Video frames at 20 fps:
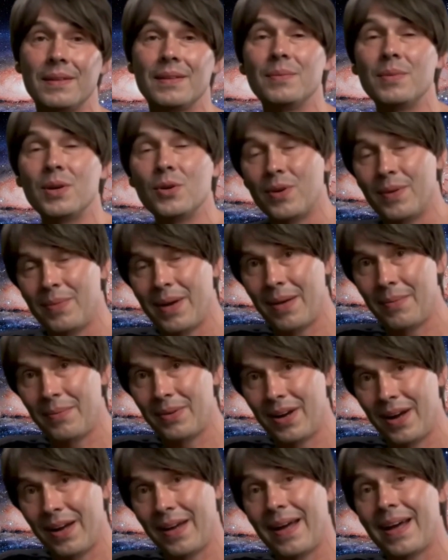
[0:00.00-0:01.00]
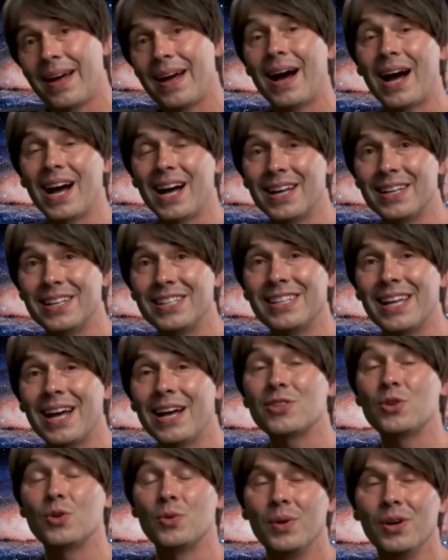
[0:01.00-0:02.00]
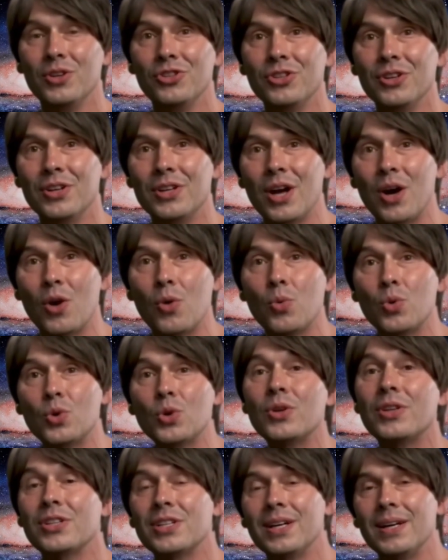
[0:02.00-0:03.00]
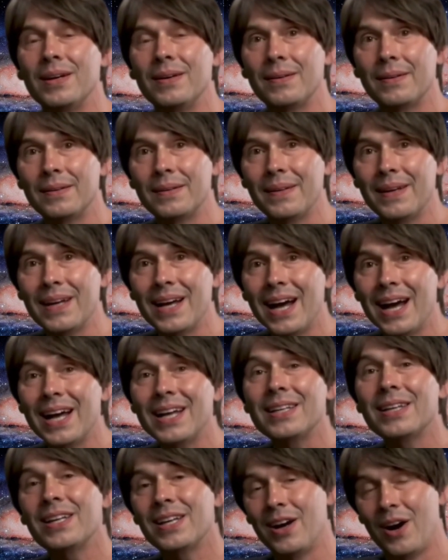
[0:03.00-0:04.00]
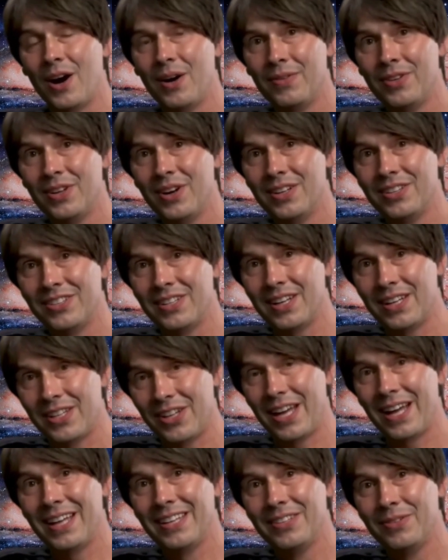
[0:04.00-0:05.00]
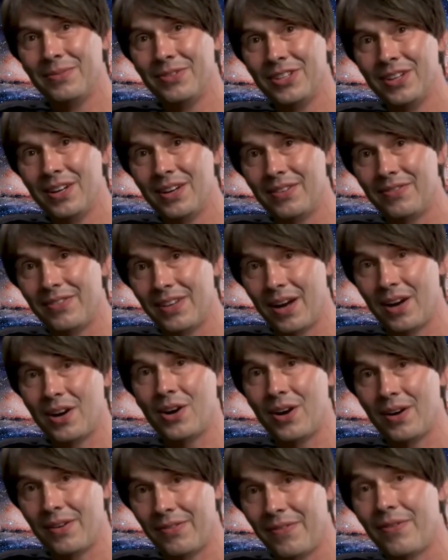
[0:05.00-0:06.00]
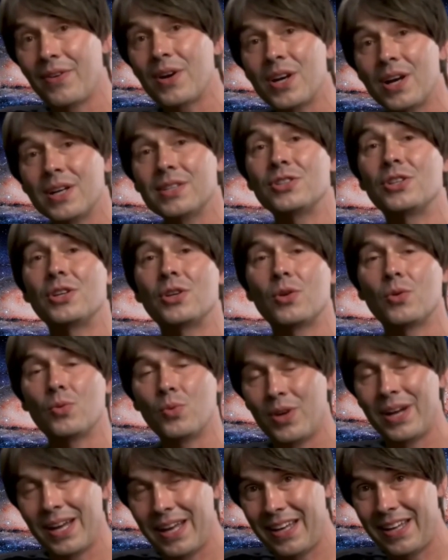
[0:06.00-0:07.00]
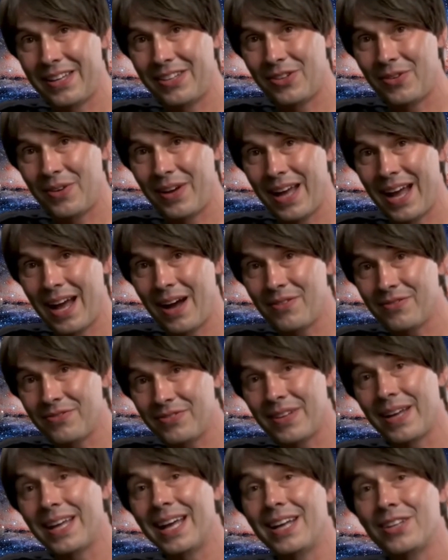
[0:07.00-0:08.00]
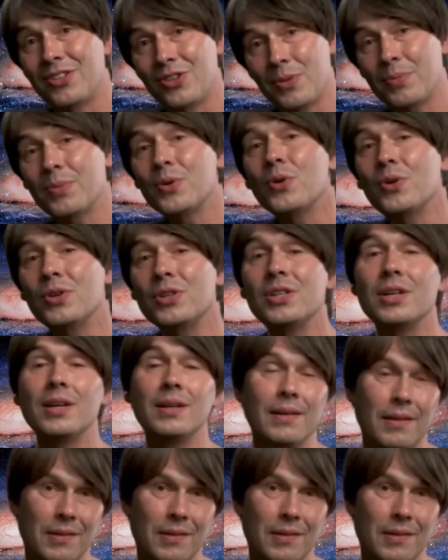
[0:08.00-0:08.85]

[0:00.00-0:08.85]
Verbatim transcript: But remember, Atlas has almost no water, and the carbon dioxide jets observed are far too weak to account for the extra push.